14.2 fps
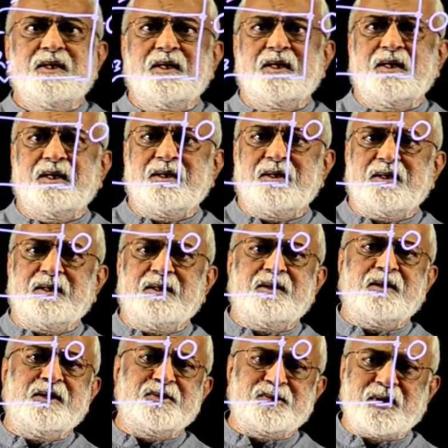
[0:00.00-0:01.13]
and
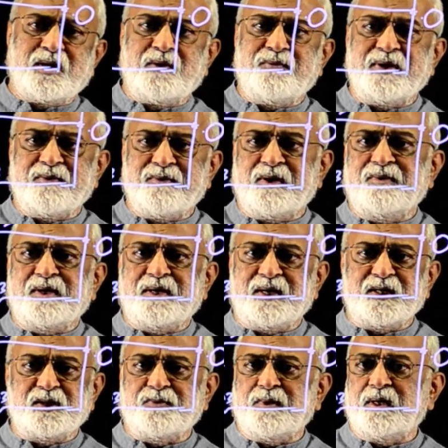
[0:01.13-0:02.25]
on solving, one of the
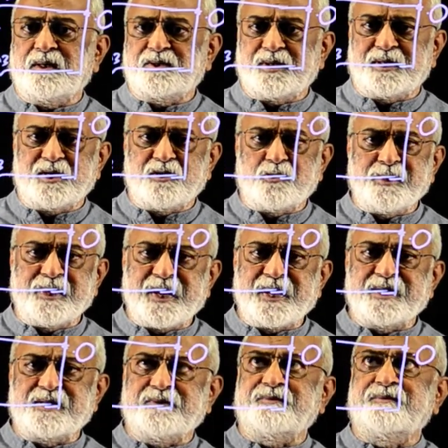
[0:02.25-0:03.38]
currents will turn out to be
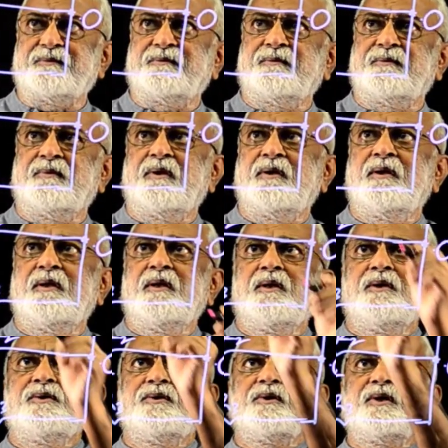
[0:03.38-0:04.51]
negative.
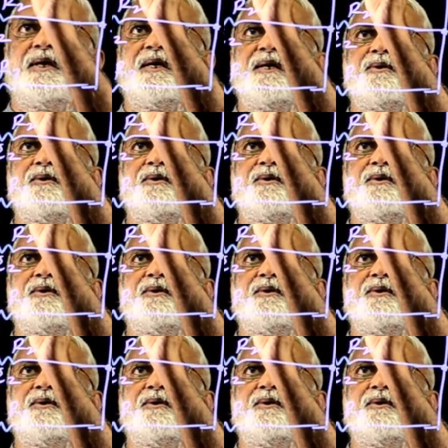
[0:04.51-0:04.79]
So current